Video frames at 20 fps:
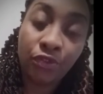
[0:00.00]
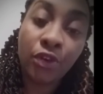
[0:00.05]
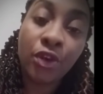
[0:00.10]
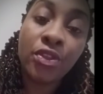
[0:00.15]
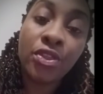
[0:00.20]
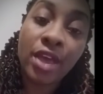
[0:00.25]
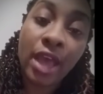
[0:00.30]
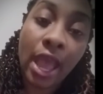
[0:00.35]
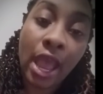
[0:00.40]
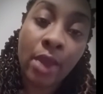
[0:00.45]

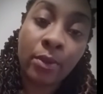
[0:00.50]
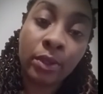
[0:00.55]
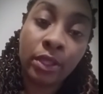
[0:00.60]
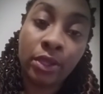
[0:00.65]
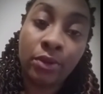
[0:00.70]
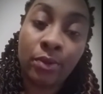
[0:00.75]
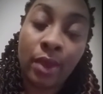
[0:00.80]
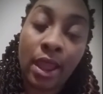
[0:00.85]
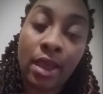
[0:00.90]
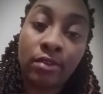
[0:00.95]
For the
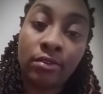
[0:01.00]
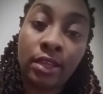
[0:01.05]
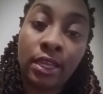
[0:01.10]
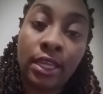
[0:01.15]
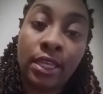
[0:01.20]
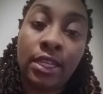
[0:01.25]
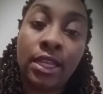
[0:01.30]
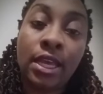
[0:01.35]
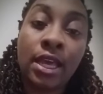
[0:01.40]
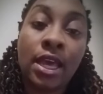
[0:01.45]
hourly
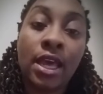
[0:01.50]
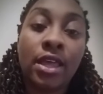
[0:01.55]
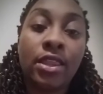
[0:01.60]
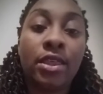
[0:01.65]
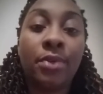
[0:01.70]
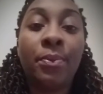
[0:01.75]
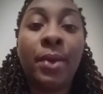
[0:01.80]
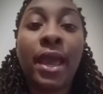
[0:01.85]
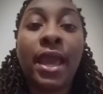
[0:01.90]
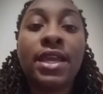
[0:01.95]
rounding,
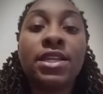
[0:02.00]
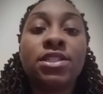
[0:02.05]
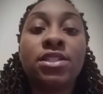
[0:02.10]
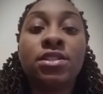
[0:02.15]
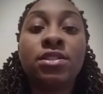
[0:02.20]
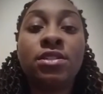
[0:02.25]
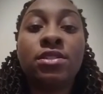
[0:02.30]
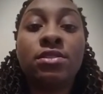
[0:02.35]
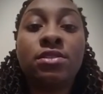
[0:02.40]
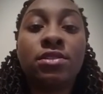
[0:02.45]
the
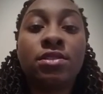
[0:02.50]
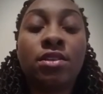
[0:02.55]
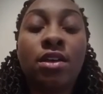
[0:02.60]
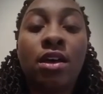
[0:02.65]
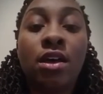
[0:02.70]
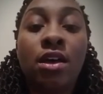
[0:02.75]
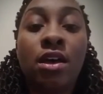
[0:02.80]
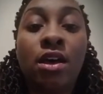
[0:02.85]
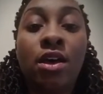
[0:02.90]
patients